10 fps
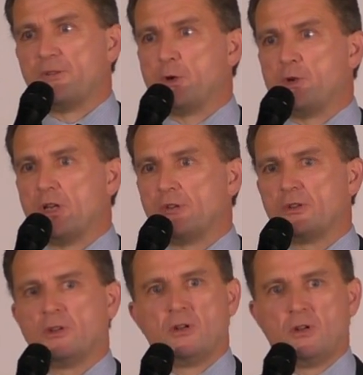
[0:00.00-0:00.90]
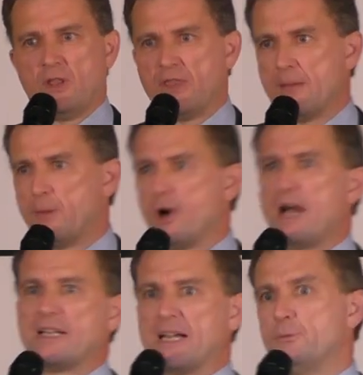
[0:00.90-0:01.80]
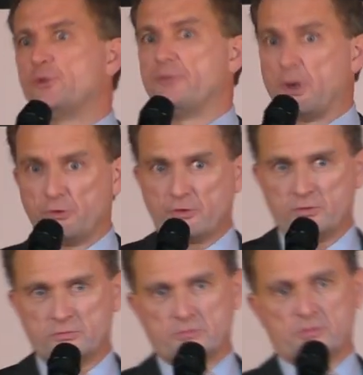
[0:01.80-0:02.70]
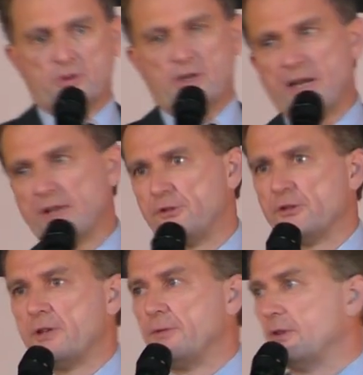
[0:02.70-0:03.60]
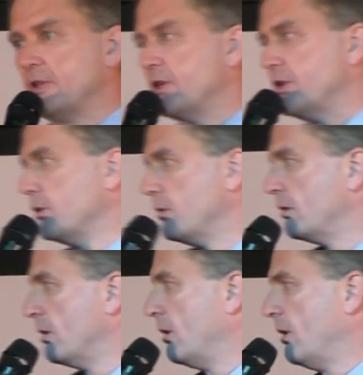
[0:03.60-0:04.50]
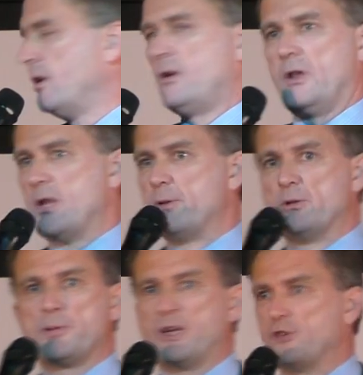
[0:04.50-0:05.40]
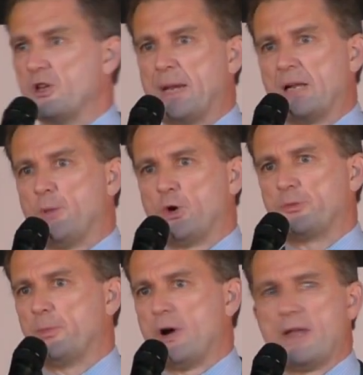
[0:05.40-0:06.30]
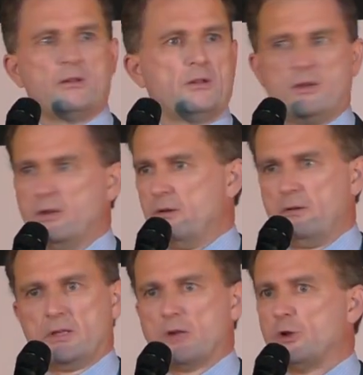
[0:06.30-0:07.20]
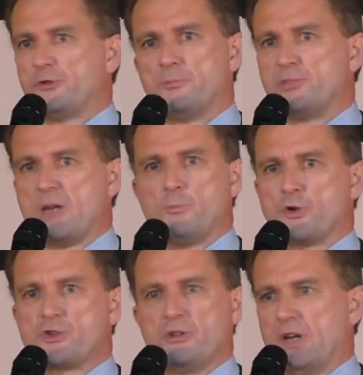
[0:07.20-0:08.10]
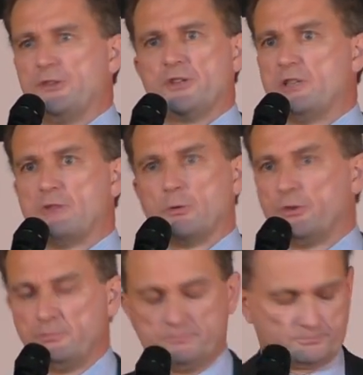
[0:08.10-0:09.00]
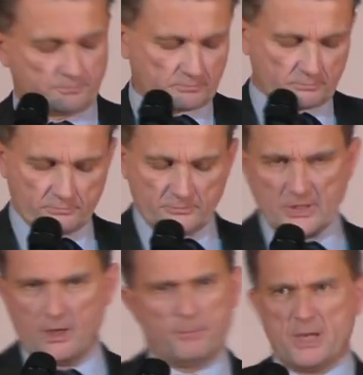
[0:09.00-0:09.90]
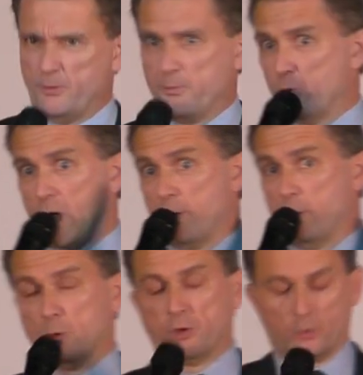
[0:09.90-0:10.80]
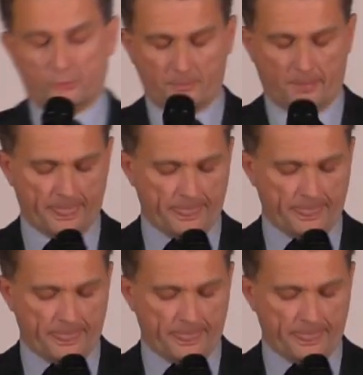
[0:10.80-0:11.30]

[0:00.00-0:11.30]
in a few years, and thereby unable to vote again to leave the EU. And they'll be replaced at the ballot box by, you know, lots of brainwashed 18-year-olds and people from all over the world, of course.